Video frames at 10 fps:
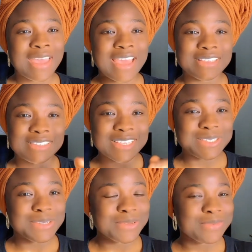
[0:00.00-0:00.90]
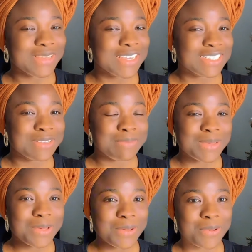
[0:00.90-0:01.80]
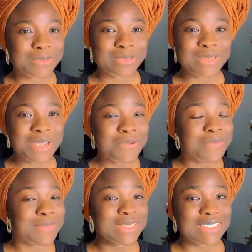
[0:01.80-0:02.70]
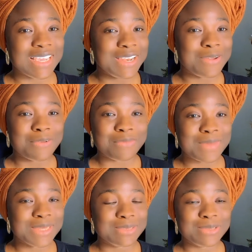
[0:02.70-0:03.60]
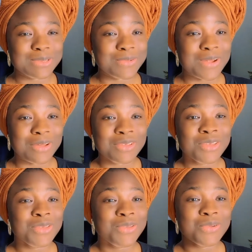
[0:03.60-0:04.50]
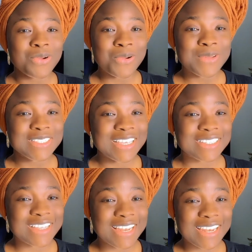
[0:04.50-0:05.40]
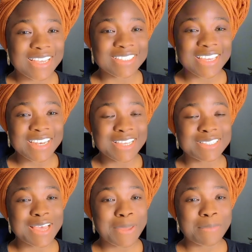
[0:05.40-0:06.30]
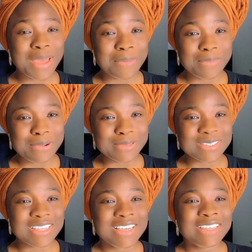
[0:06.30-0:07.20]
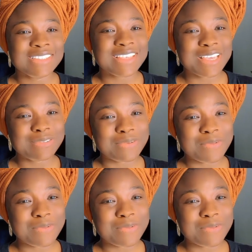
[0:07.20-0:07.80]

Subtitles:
and set your notification bell on so that you don't miss any of my tutorial. You always get alert anytime I post. Thanks for